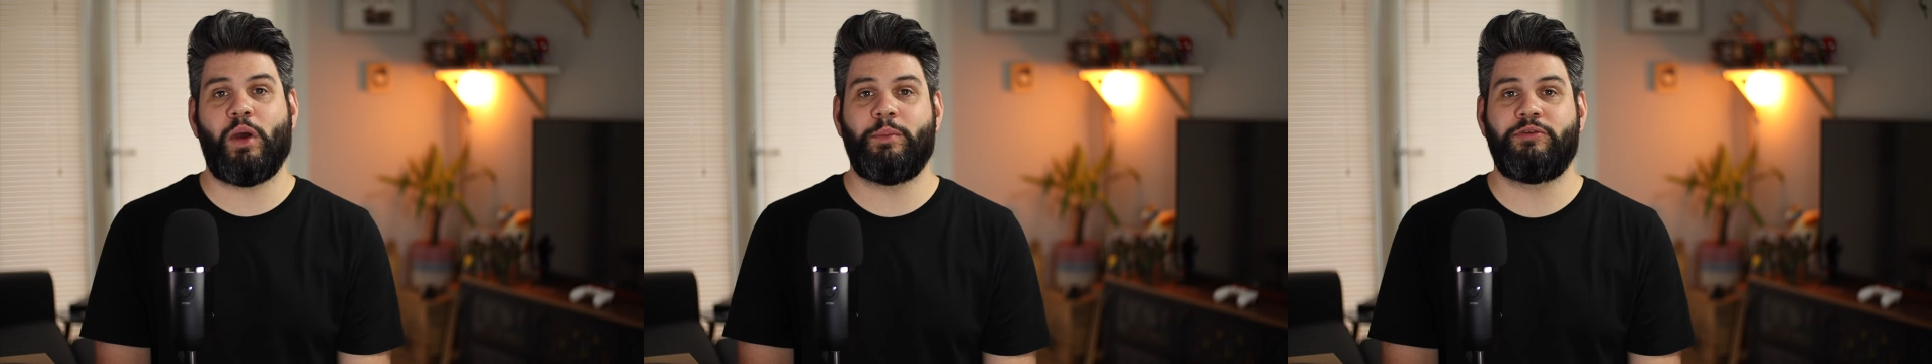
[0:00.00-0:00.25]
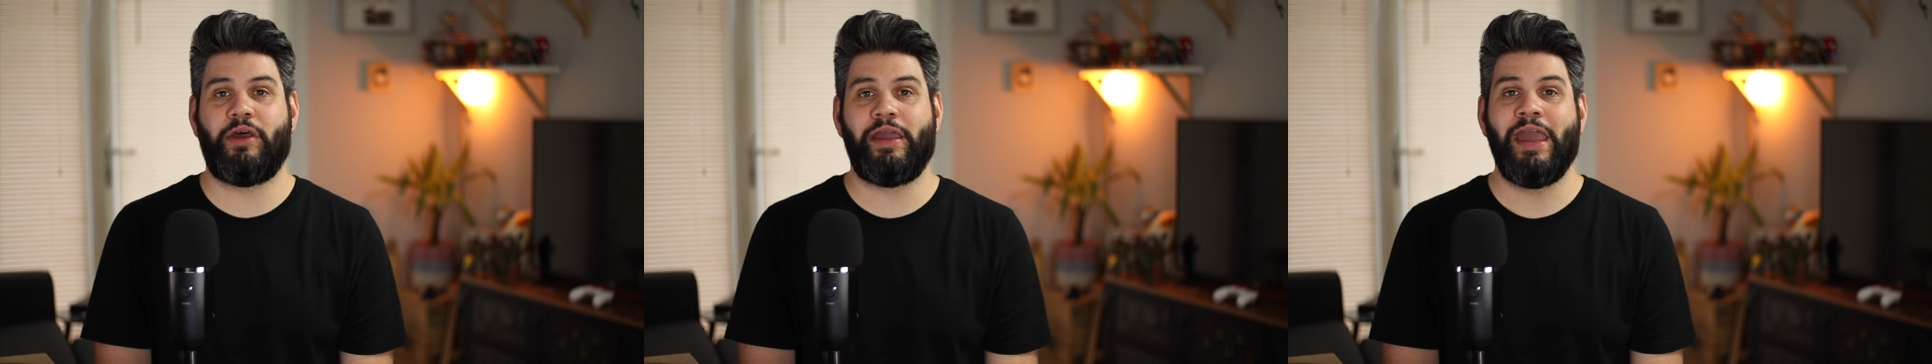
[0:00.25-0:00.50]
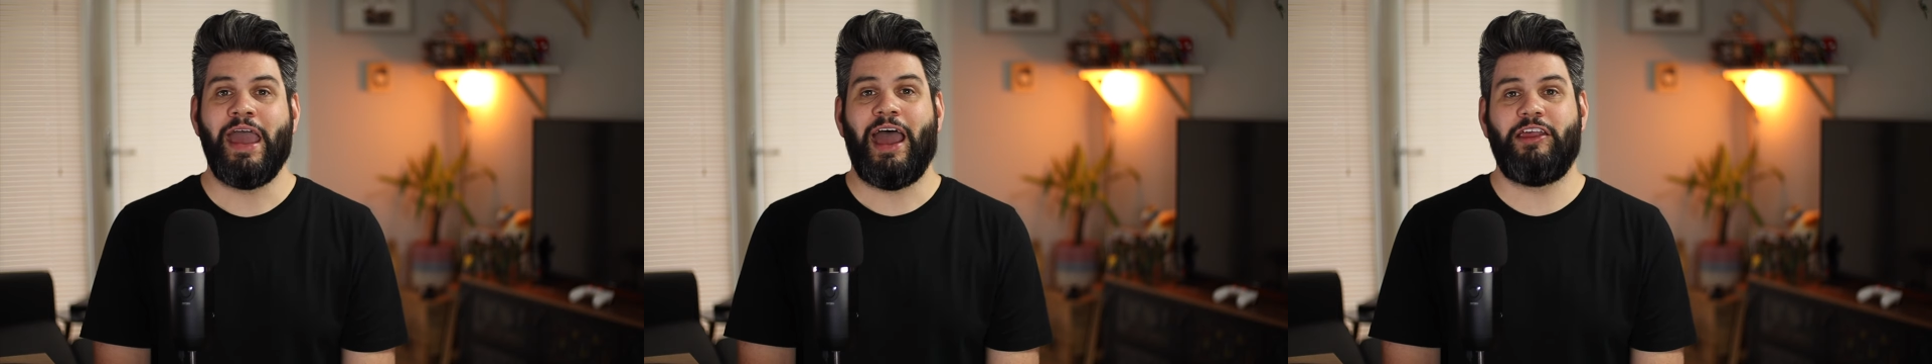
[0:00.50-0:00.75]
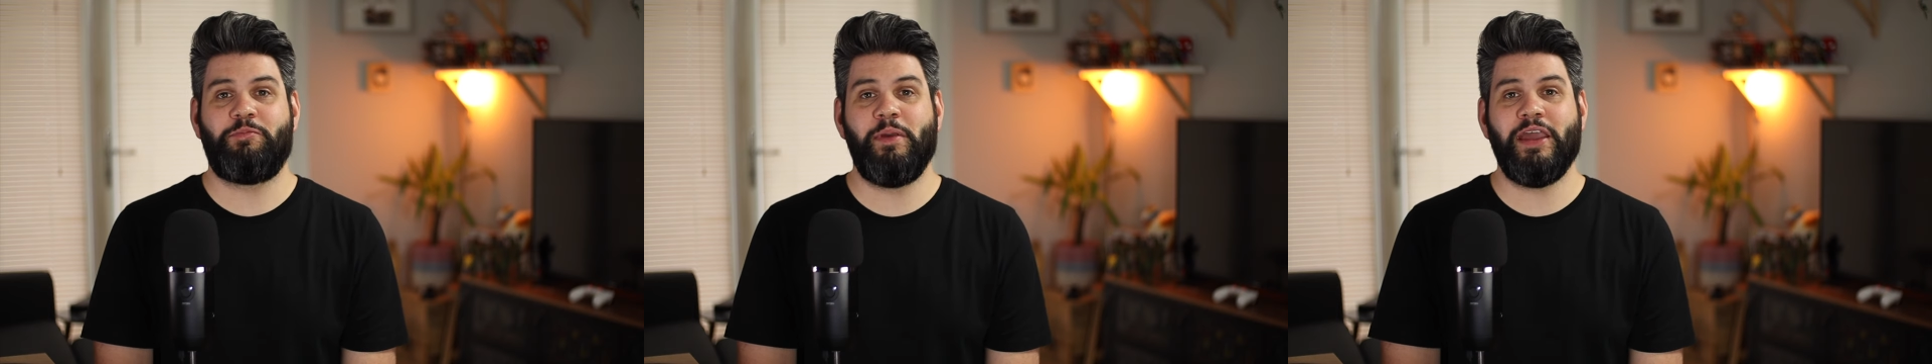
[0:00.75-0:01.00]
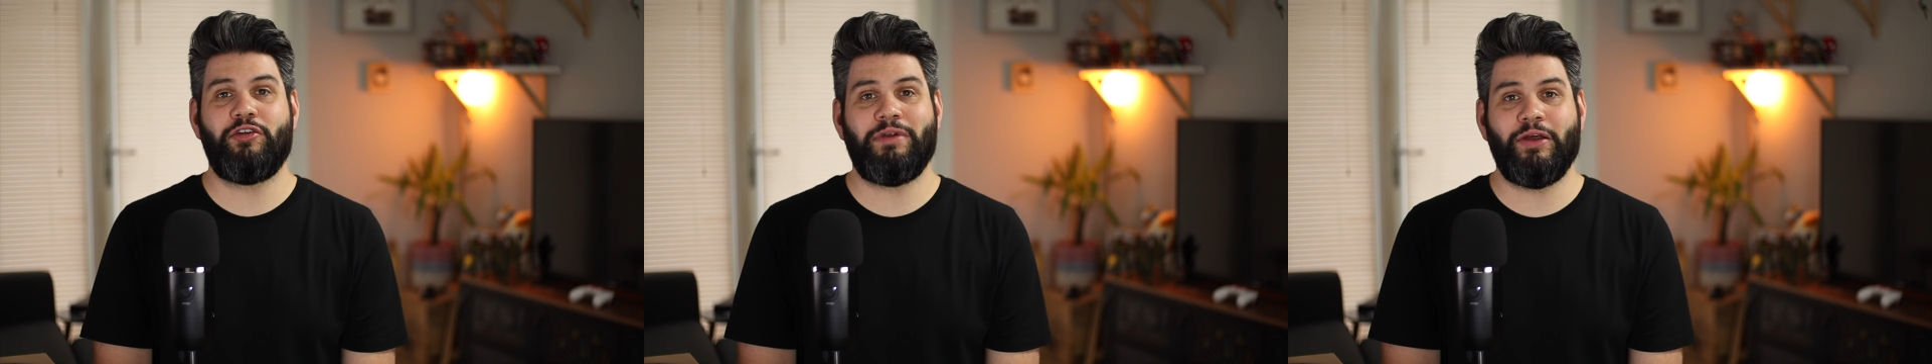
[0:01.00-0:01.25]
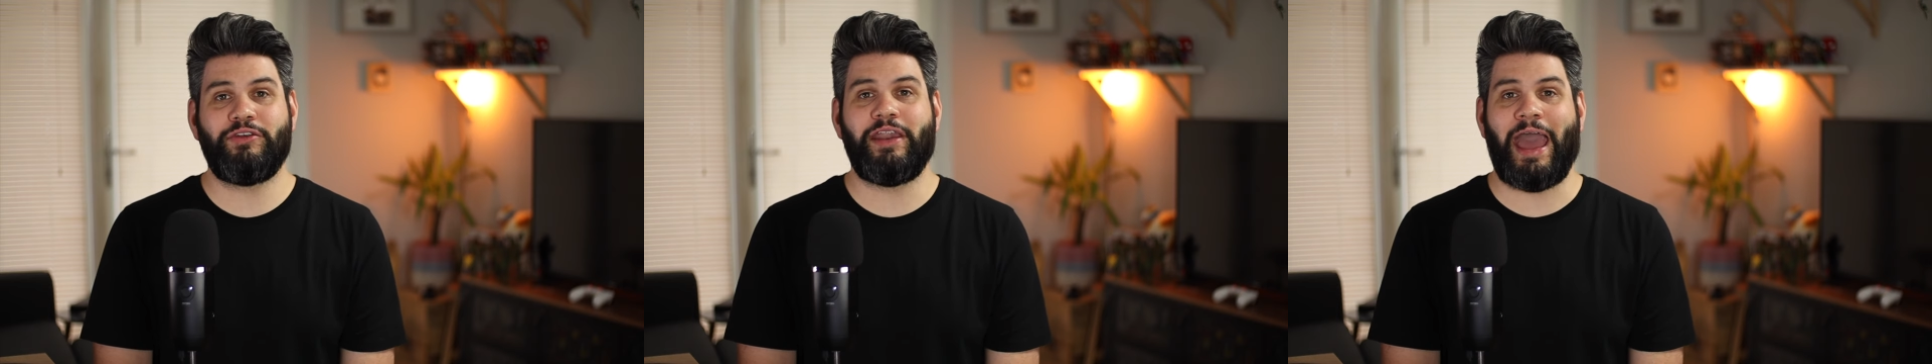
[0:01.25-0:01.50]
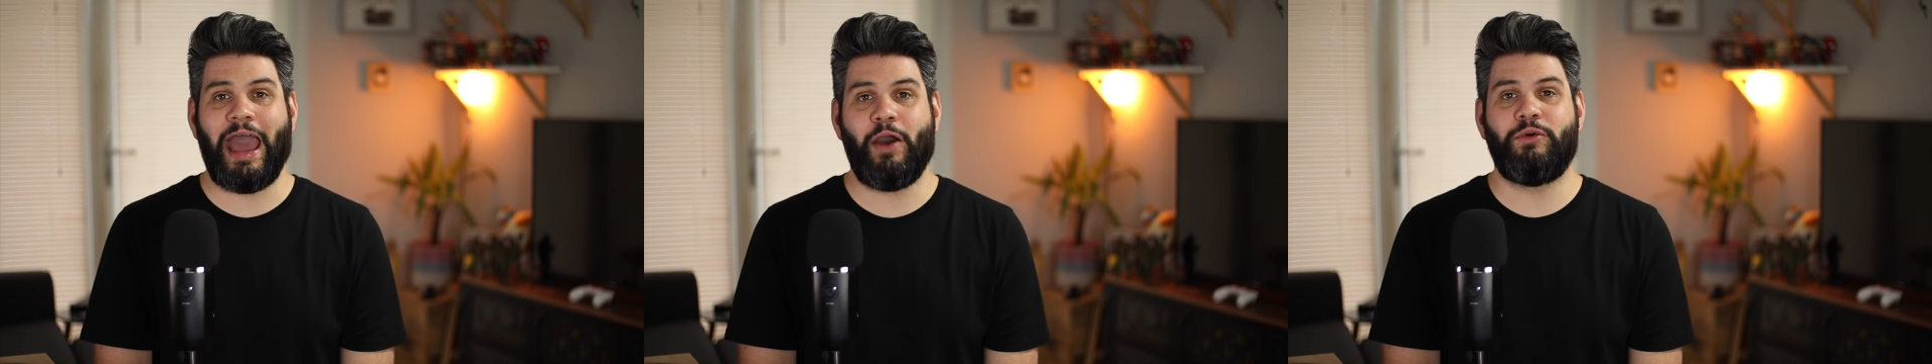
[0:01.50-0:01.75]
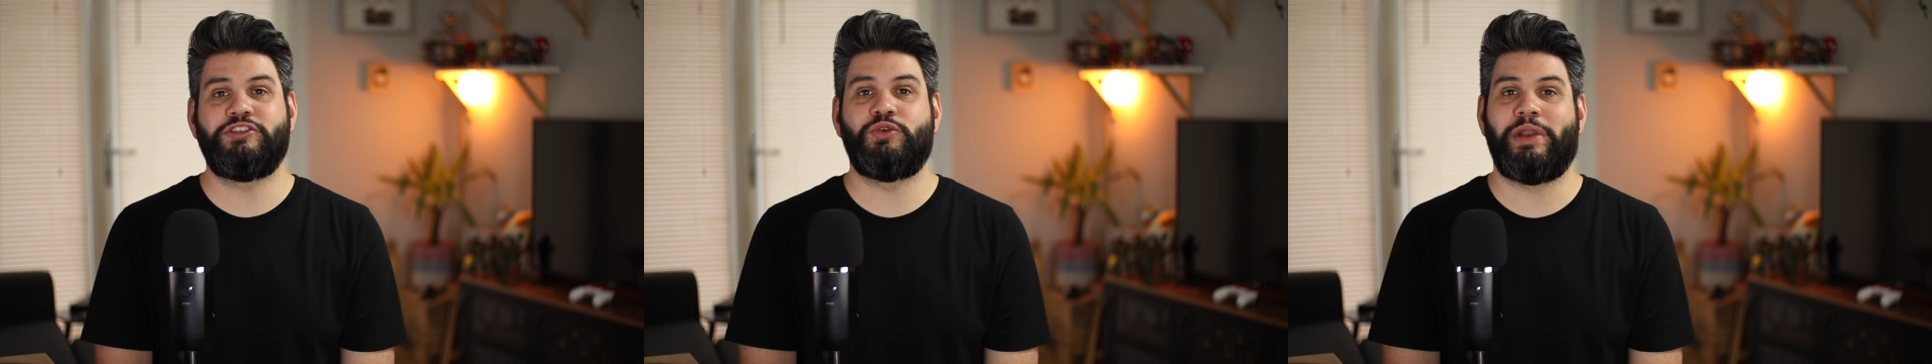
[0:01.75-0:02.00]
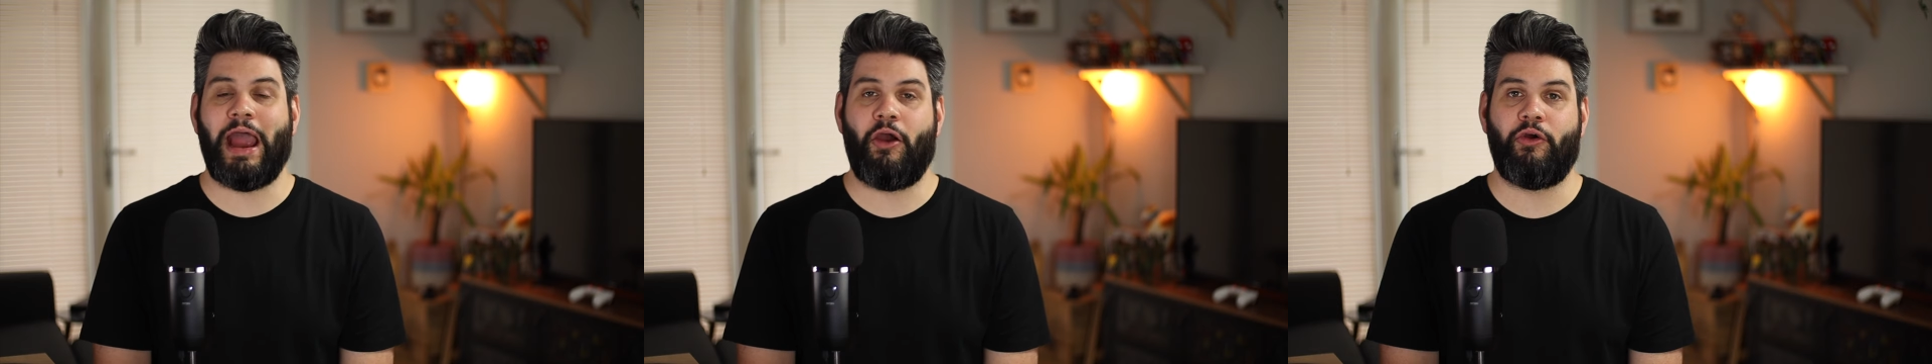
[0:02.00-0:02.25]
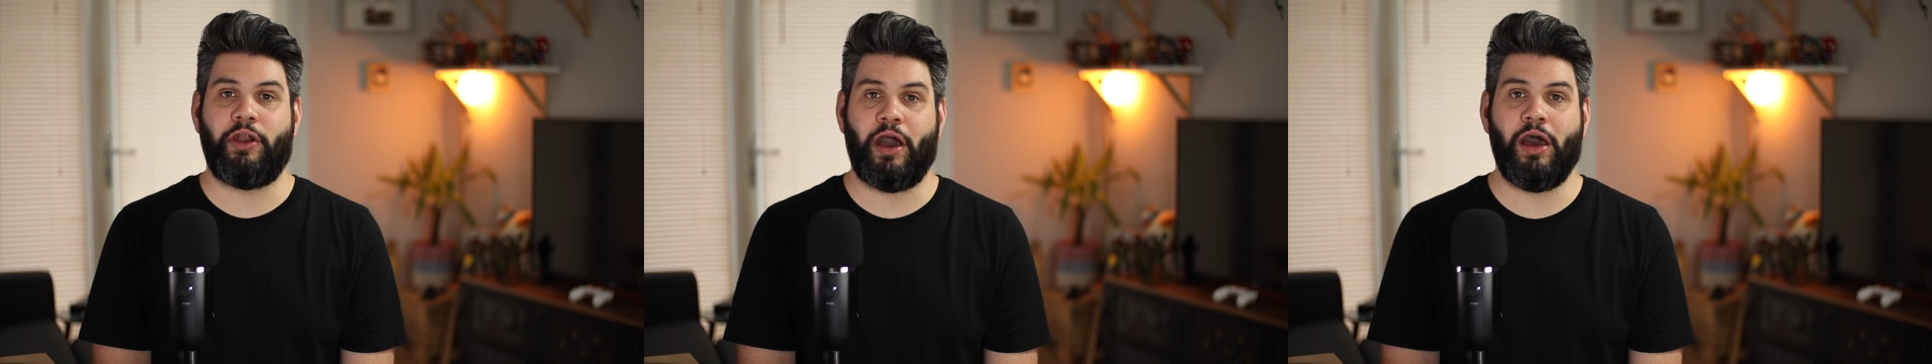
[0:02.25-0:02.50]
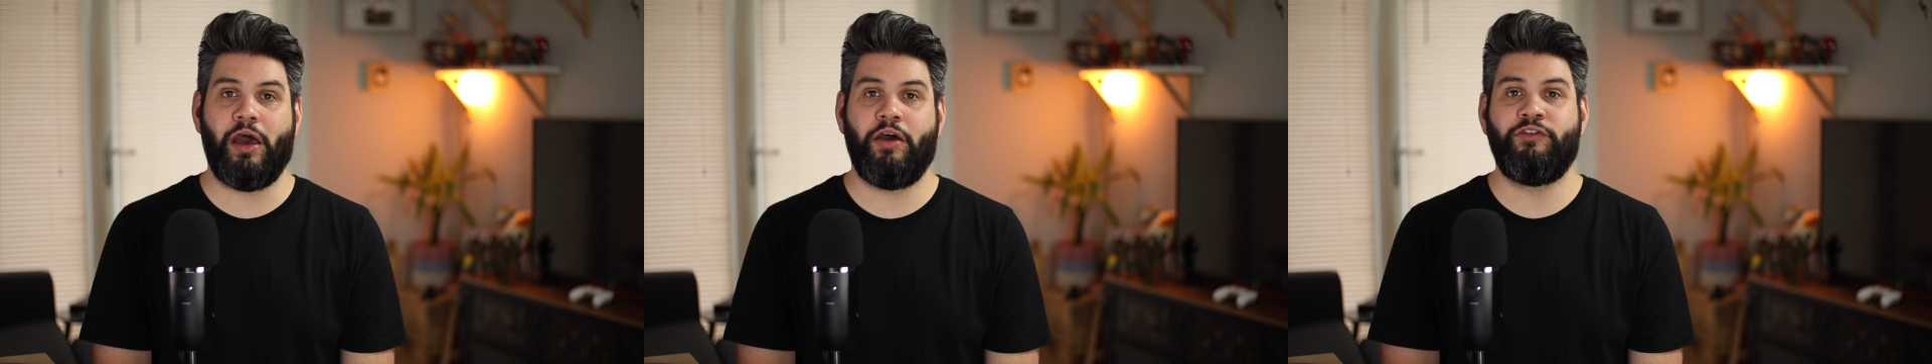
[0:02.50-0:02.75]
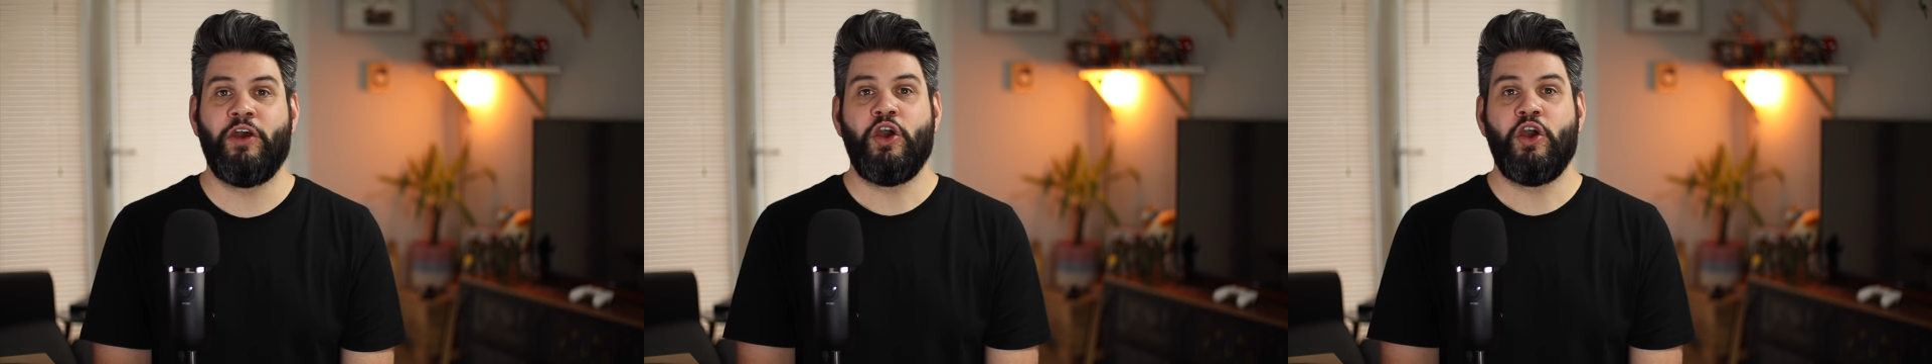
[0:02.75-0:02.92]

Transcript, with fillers: website as being around an hour to an hour and a half,